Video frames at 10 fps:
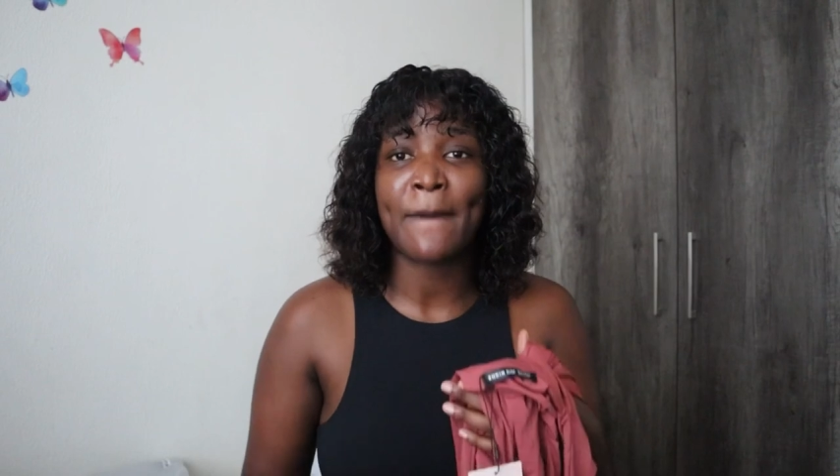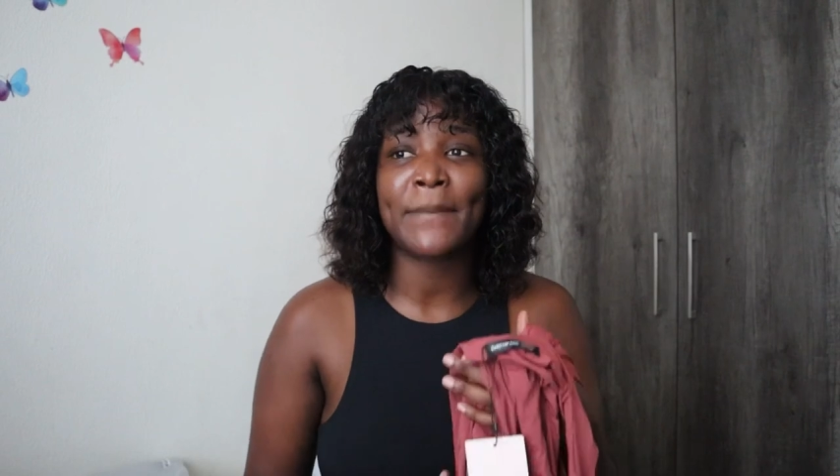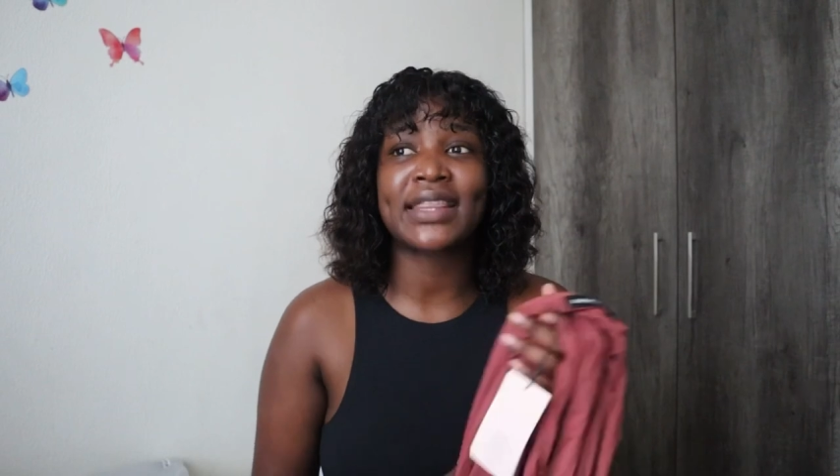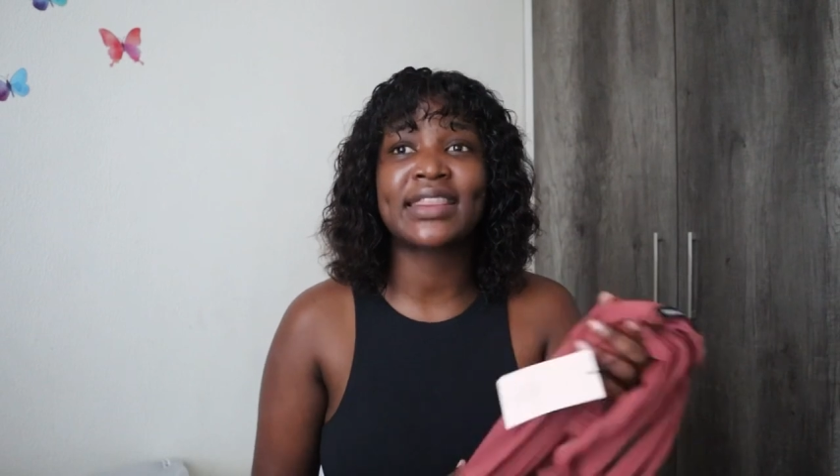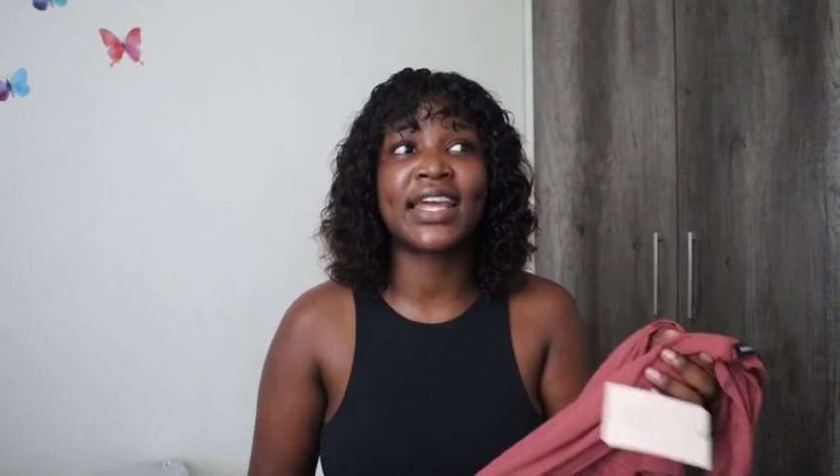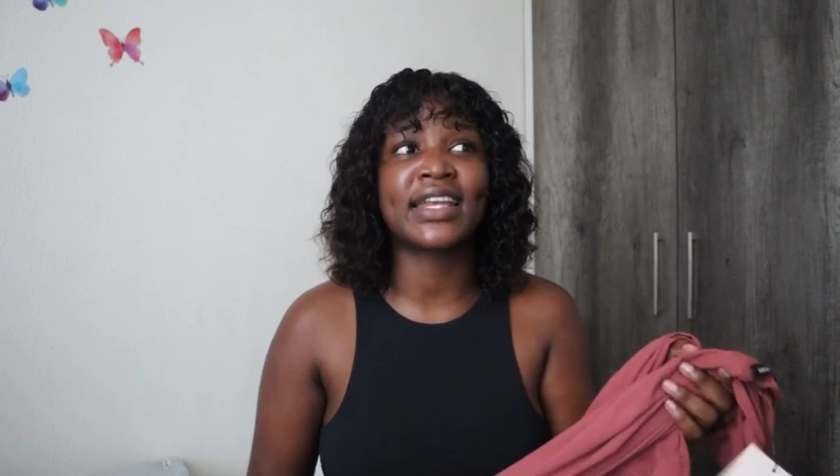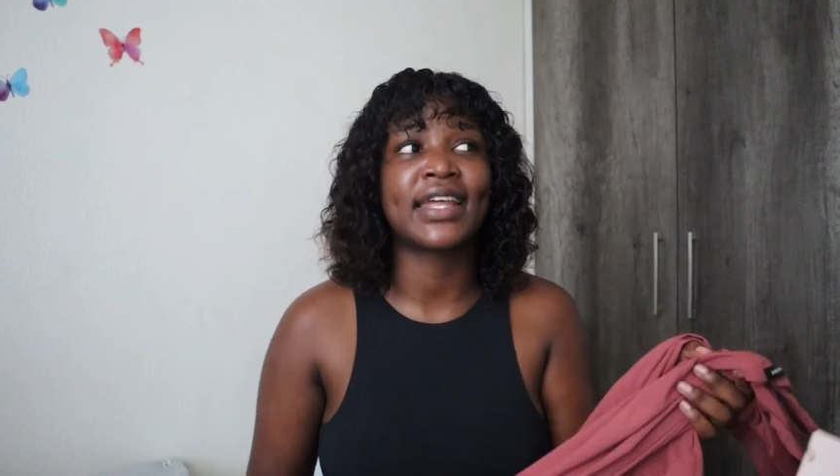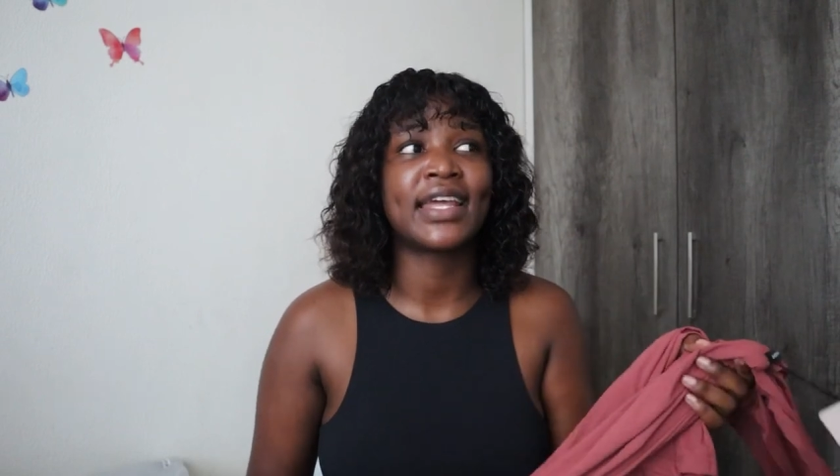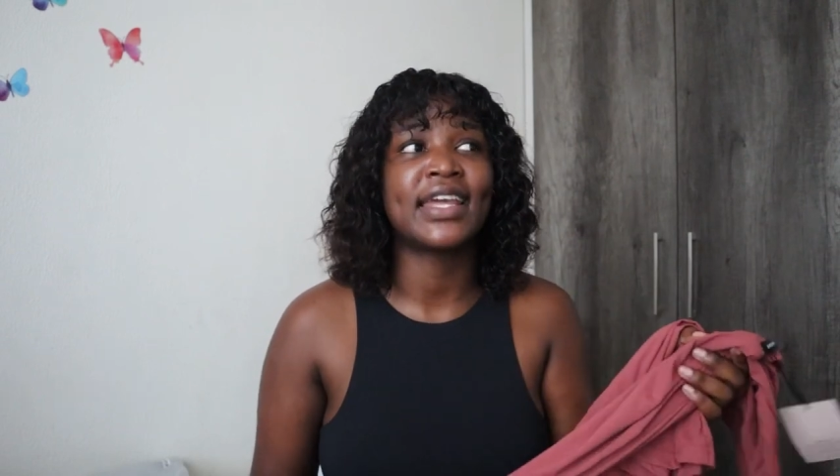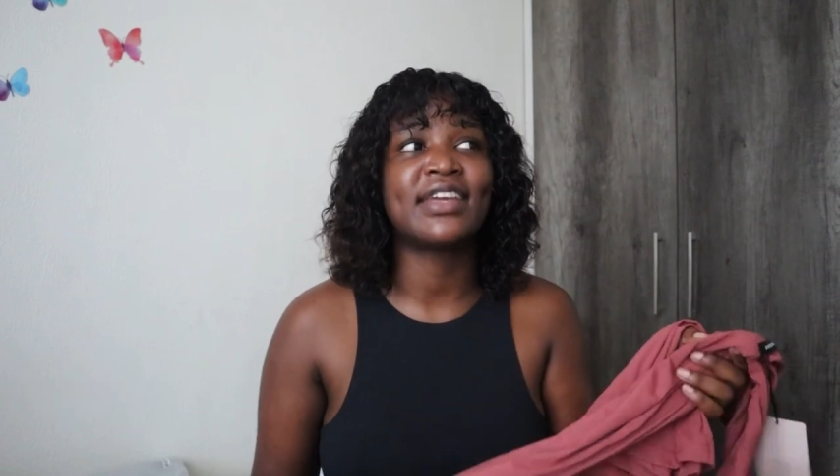but then
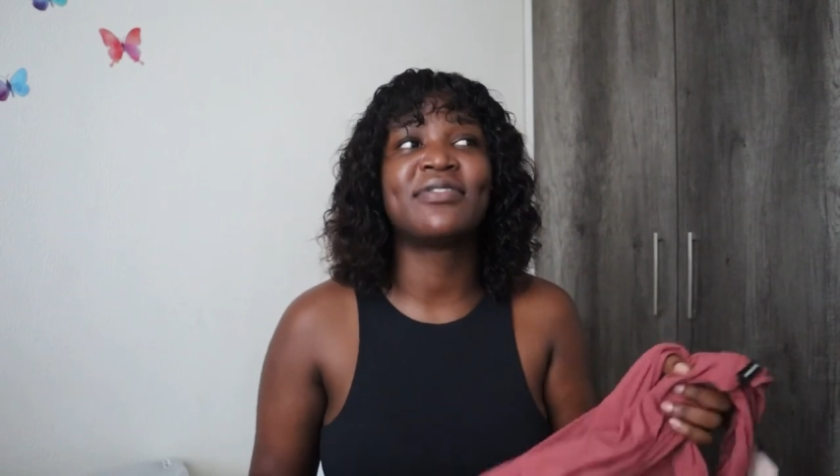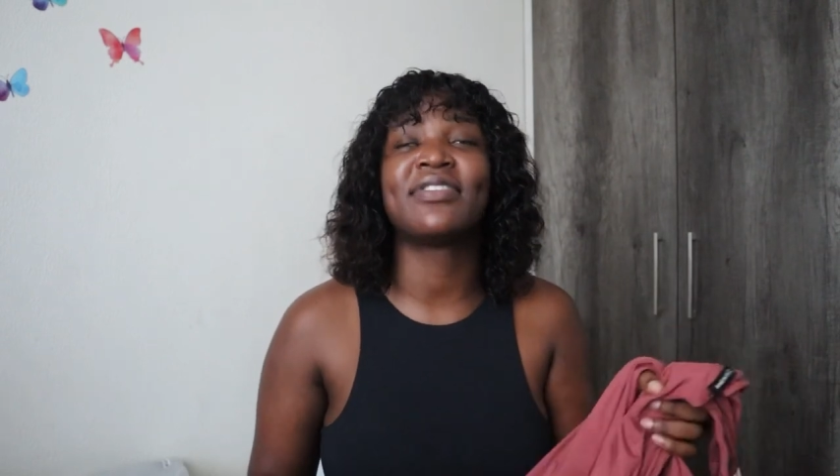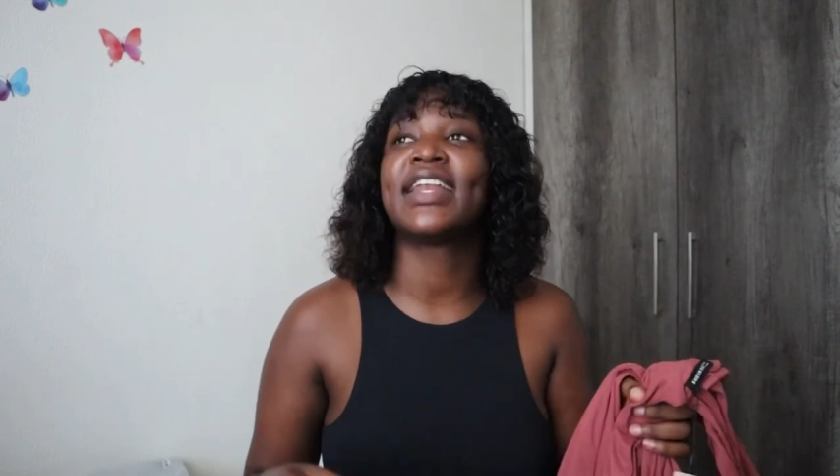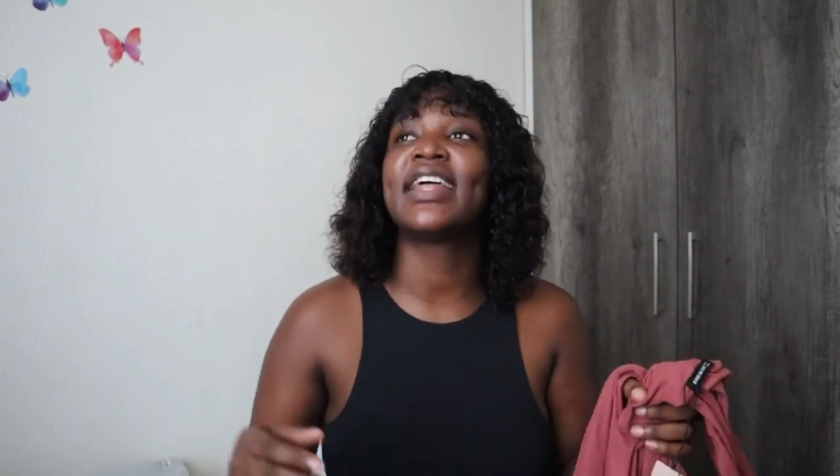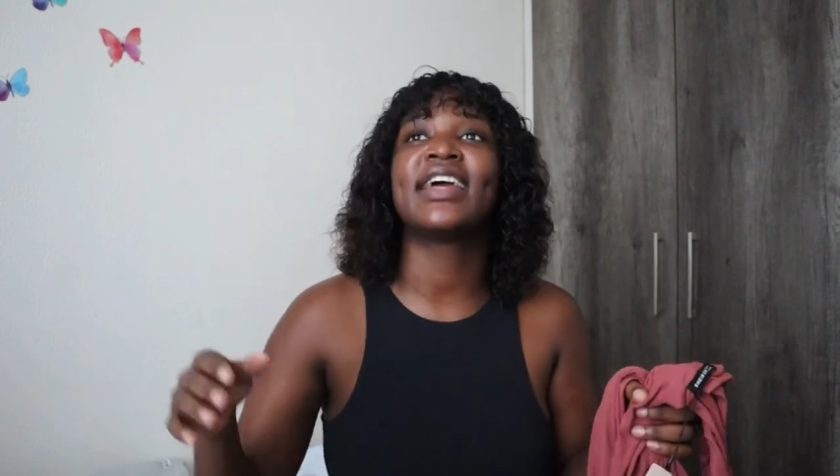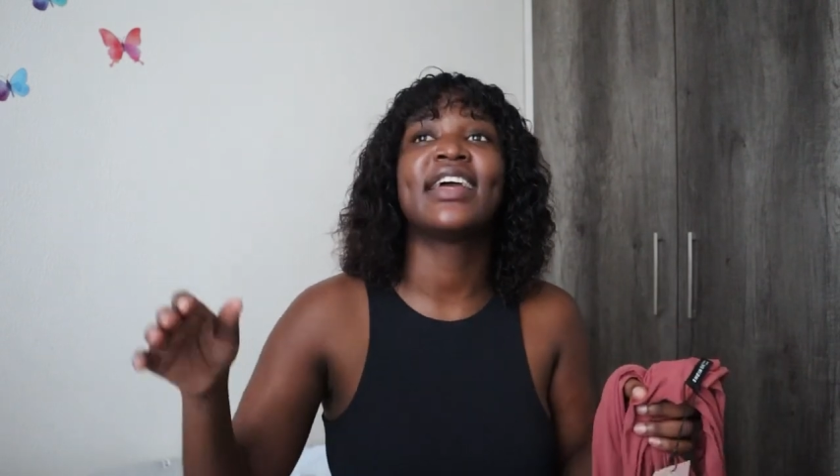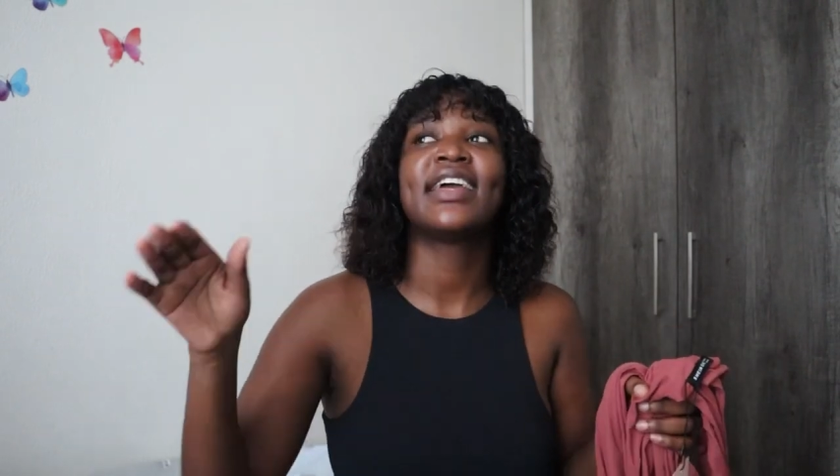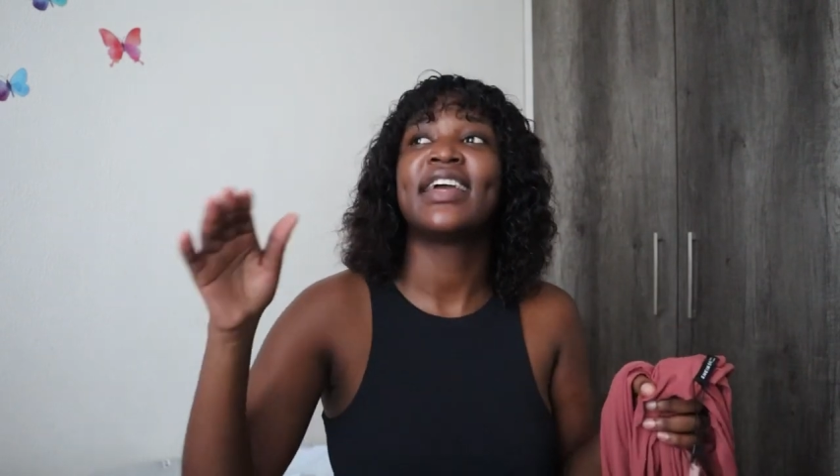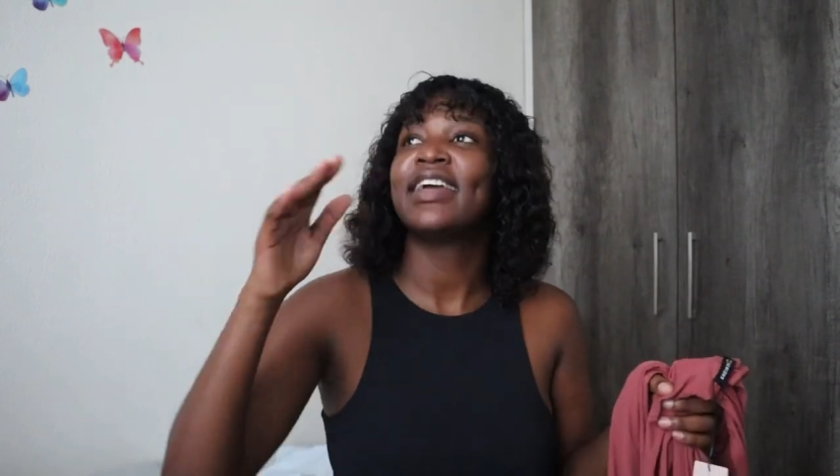it